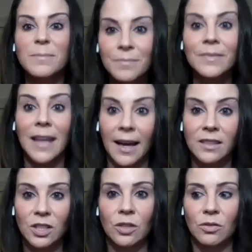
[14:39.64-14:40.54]
Yeah, it's
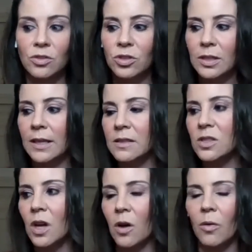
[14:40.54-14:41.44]
huge. And
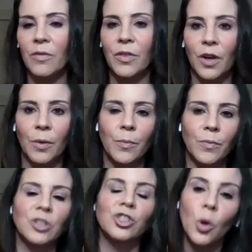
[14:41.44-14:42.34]
so the
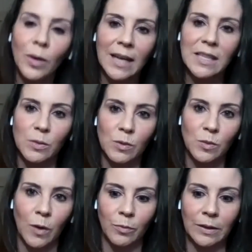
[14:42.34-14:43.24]
showcase was
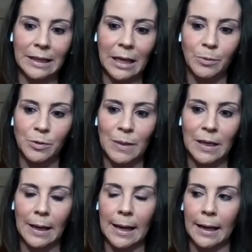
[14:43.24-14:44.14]
what really helped
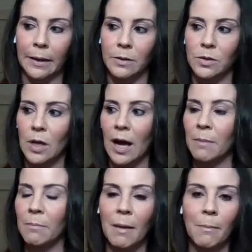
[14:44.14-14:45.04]
me. And I
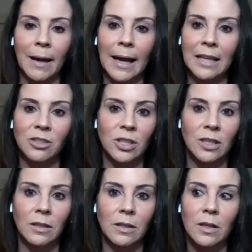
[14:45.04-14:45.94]
met my
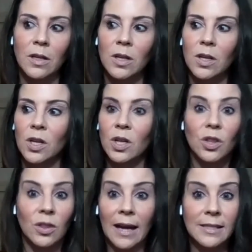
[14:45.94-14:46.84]
agent
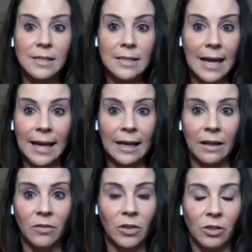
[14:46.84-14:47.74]
that day,
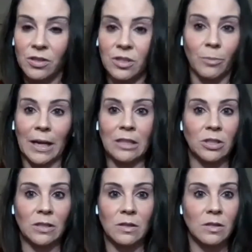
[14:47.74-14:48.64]
and they're still my
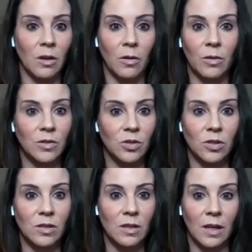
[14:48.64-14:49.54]
agents. So it's
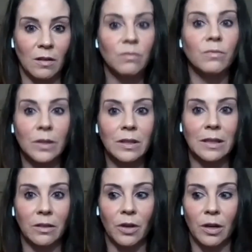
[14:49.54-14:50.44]
just like really
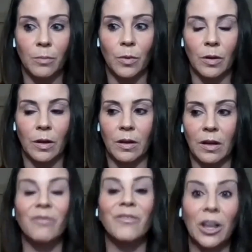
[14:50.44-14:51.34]
incredible
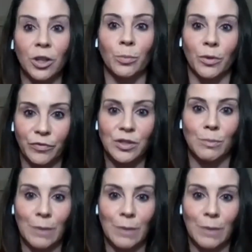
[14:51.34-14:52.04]
and valuable to me.